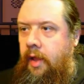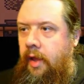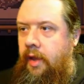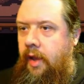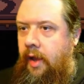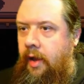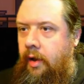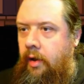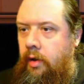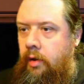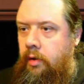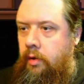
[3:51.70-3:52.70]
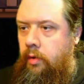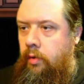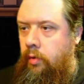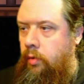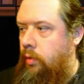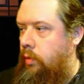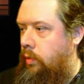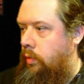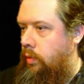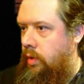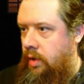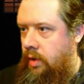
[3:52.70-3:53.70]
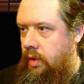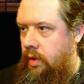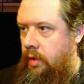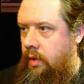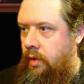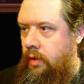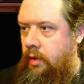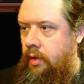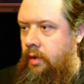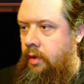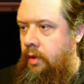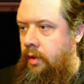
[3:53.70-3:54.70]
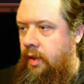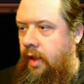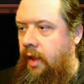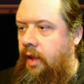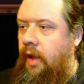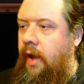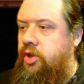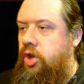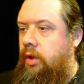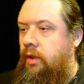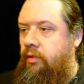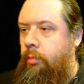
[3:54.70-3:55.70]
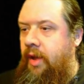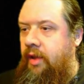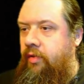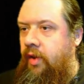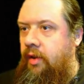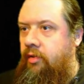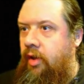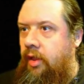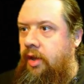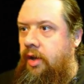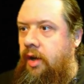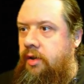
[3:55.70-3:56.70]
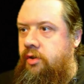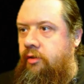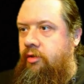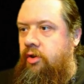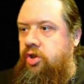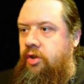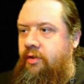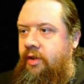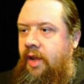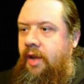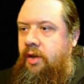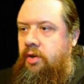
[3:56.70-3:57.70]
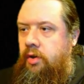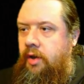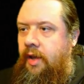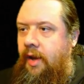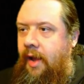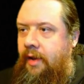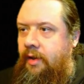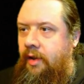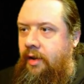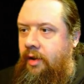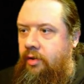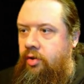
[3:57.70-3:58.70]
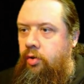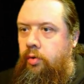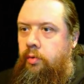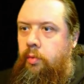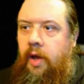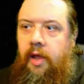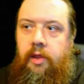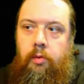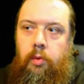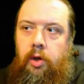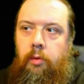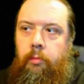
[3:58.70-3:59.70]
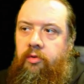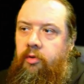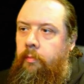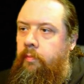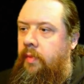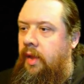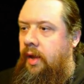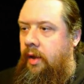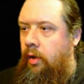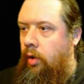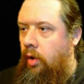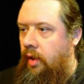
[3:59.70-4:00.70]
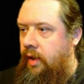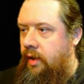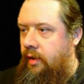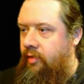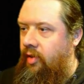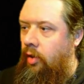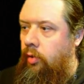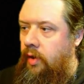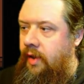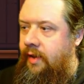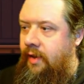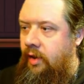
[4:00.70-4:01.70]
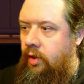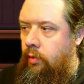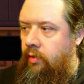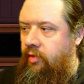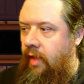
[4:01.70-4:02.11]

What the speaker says: like how, I showed this past video, so how the dungeons are just interconnected to other rooms, all in a single continuous